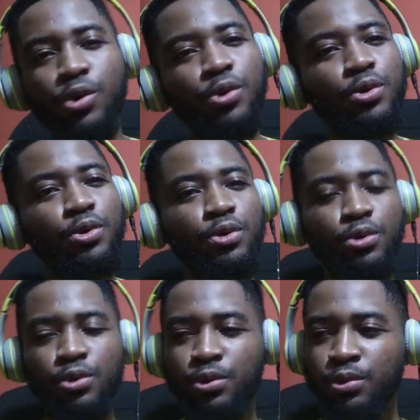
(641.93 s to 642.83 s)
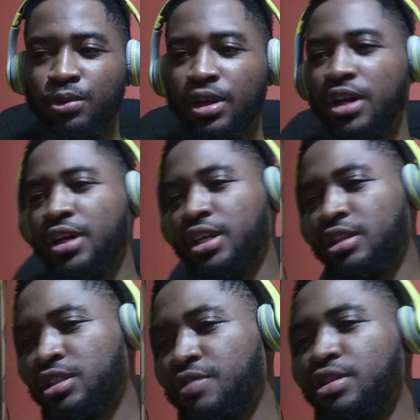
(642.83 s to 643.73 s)
Oh, Skybird Music.
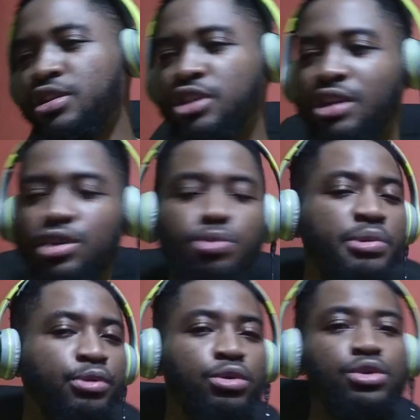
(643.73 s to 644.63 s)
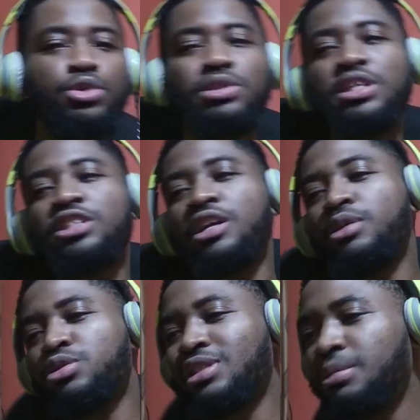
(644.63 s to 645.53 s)
He's giving a shout out to people. So he said shout out
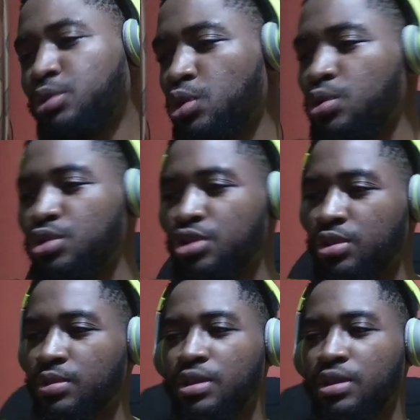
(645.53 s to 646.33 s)
to Slim Toes.